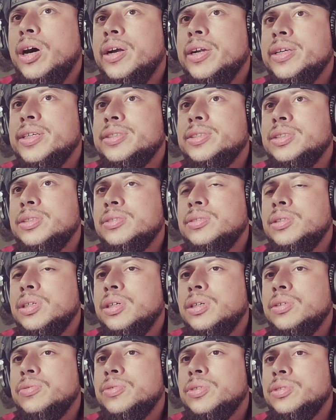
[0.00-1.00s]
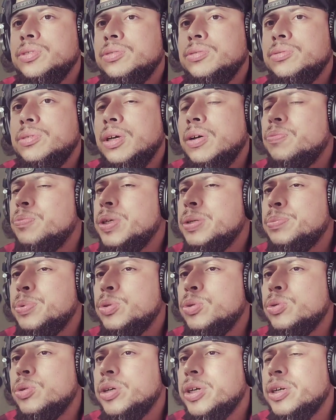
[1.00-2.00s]
audience of
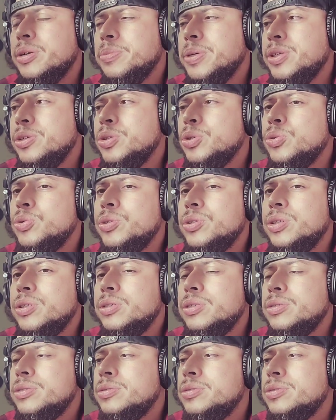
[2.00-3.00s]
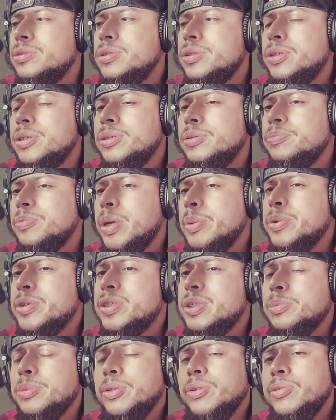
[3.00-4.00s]
people who are going to be doing maybe
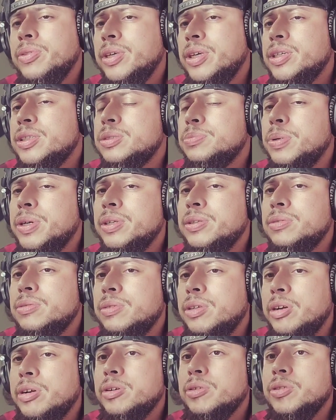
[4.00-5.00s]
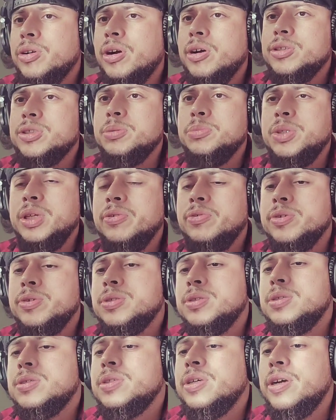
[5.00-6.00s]
similar things, but there are some
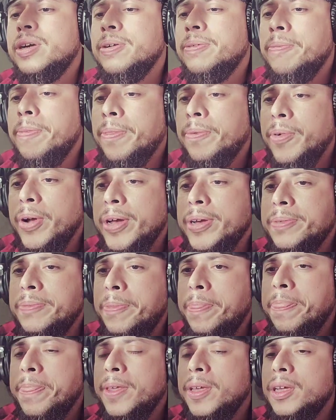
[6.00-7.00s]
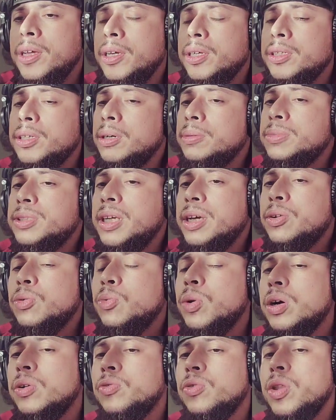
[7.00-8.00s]
differences there, right? Comes down to
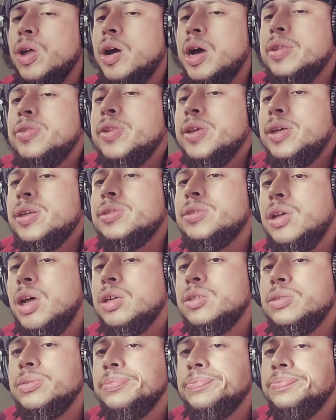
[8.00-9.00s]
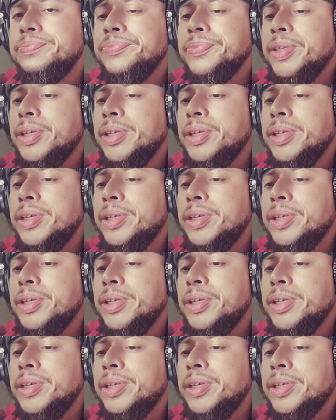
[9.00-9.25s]
workflow. I think it's awesome.